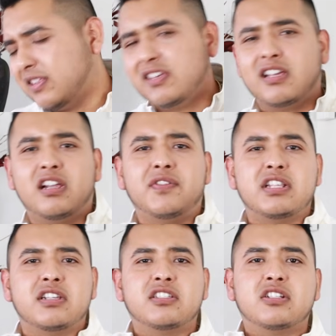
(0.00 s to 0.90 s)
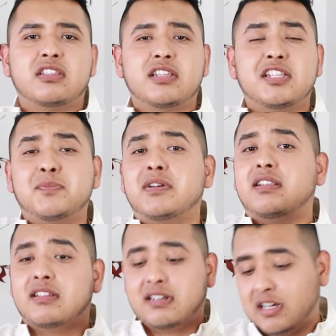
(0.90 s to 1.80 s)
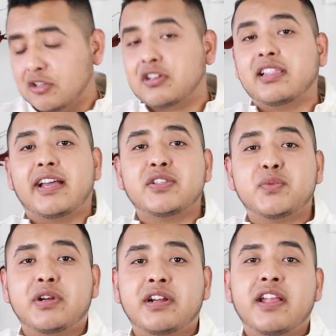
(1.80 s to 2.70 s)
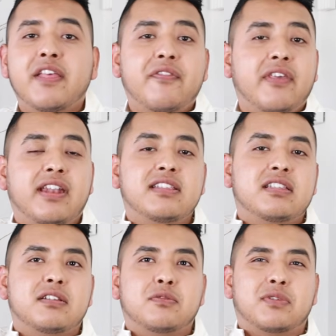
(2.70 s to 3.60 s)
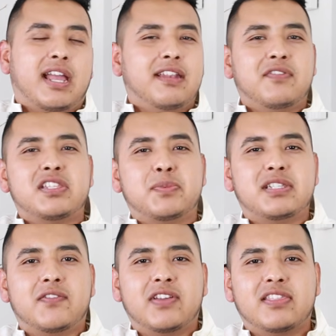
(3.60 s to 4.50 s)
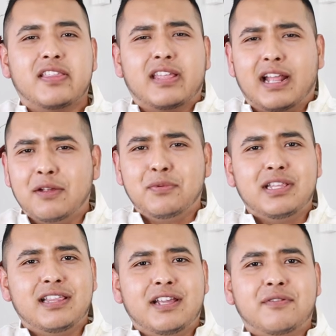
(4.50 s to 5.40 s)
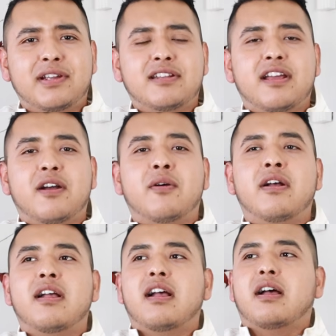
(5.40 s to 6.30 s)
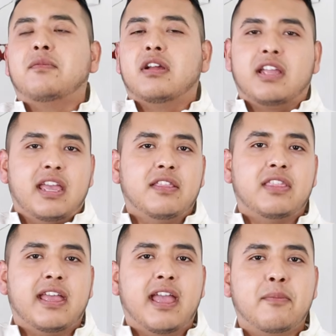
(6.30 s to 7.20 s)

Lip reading: I think I already touched on this, but colored glassware, that is a kind of a specific thing that I really like right now. Again, the